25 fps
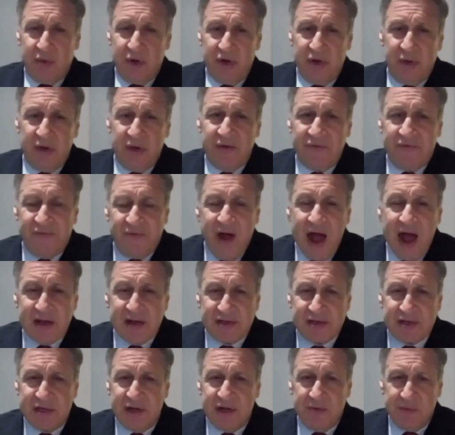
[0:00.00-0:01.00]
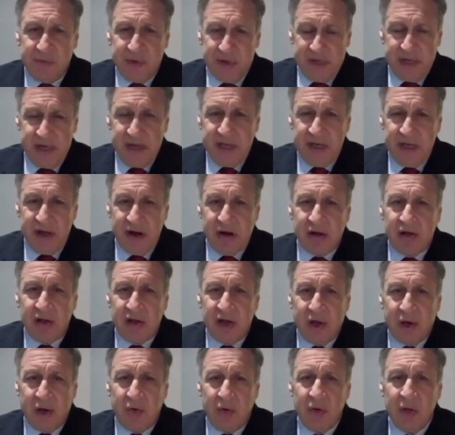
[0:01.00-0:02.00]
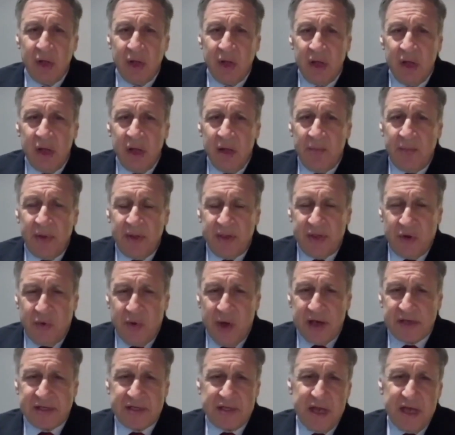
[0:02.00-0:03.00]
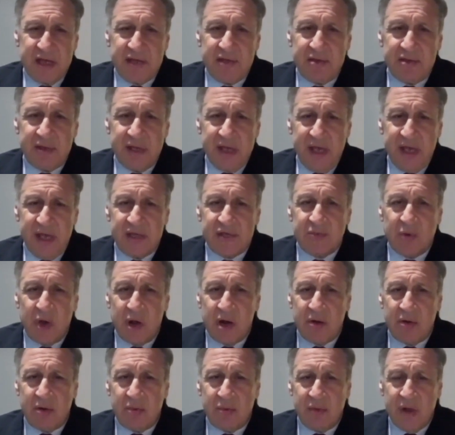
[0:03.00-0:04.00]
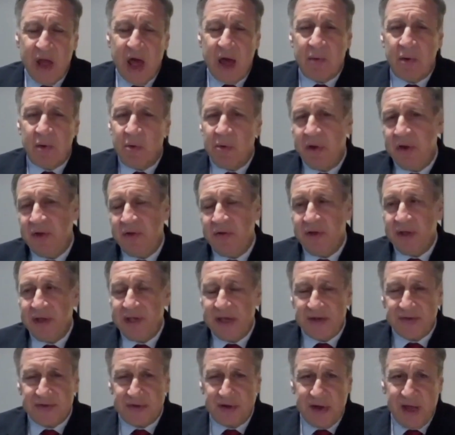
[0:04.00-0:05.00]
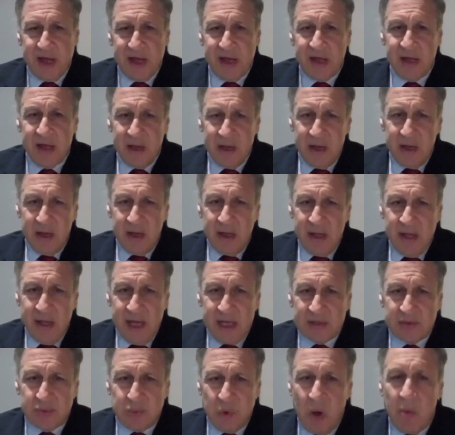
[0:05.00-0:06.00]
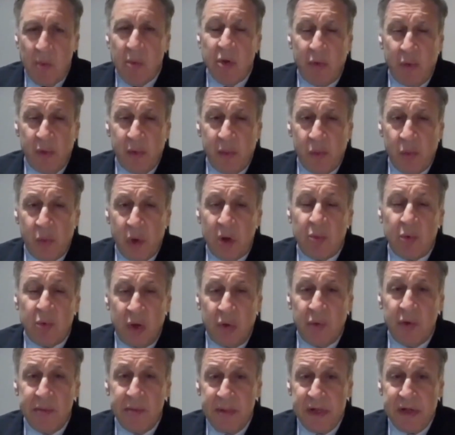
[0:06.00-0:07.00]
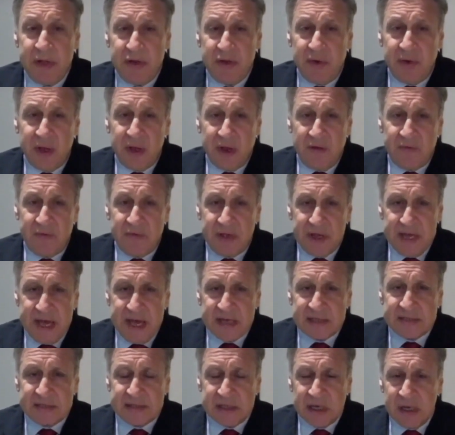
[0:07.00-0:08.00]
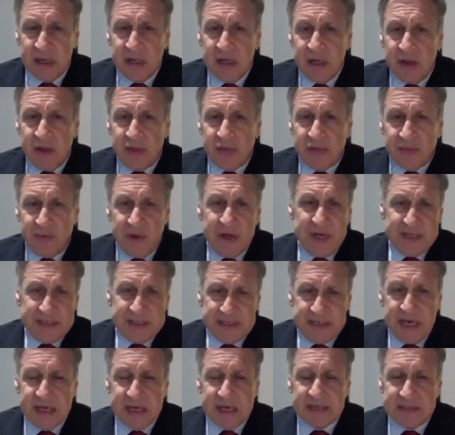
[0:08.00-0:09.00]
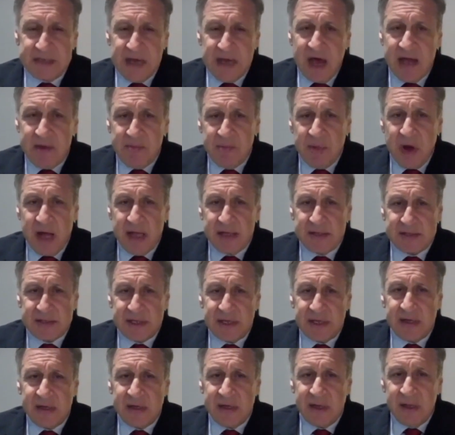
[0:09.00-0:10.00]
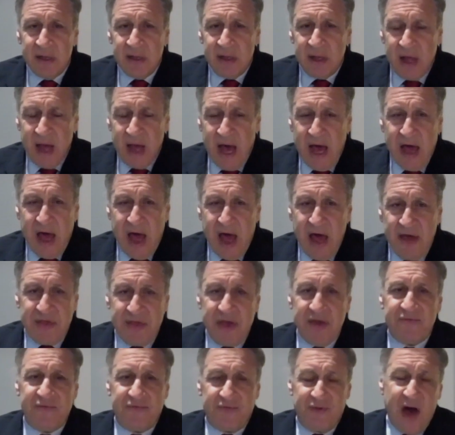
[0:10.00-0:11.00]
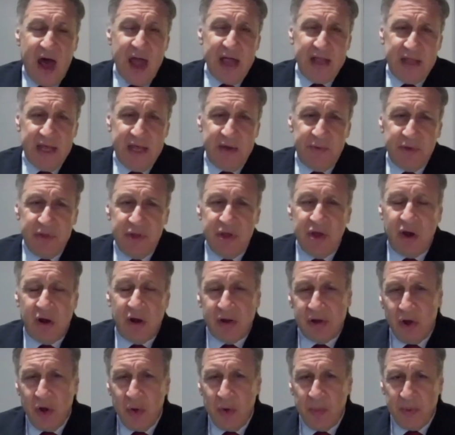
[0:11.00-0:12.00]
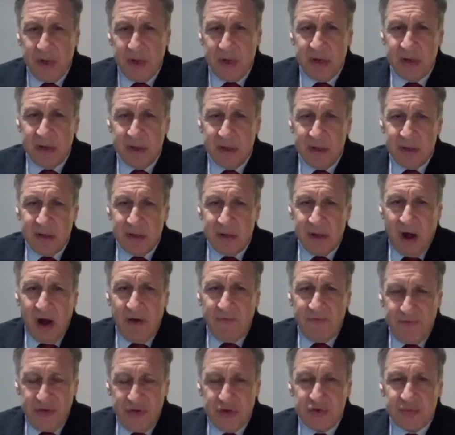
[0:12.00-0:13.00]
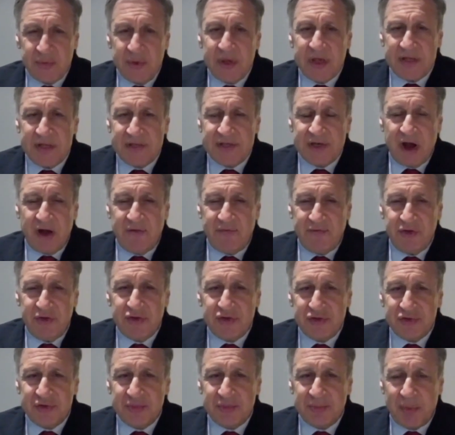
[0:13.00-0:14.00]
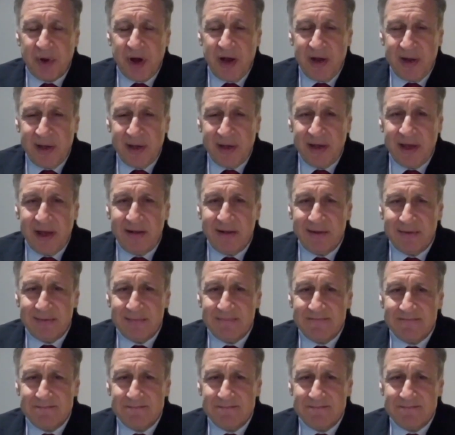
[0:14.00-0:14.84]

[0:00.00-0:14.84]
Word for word: we're doing a fraction of what we did a year ago. But the question is, what not what we were doing yesterday. It's what we will, what will we be doing over the next three, six, nine months? And I, I think finally, with New York Open, our future, we can say our future is bright again.